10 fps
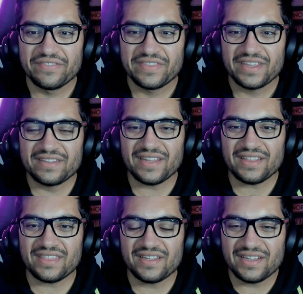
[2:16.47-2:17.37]
Is
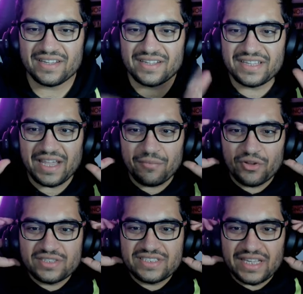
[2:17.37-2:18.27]
that the
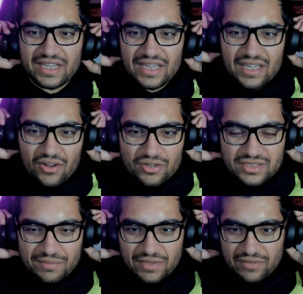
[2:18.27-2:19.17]
Emerald City or
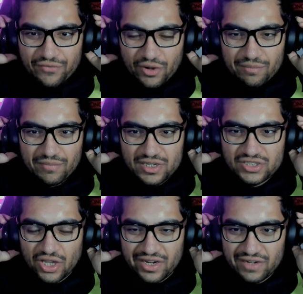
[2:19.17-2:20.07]
something from
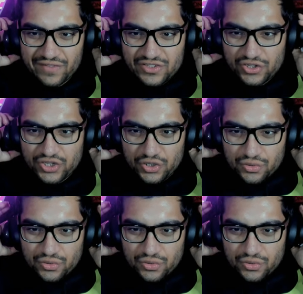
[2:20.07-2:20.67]
Sonic Adventure 2?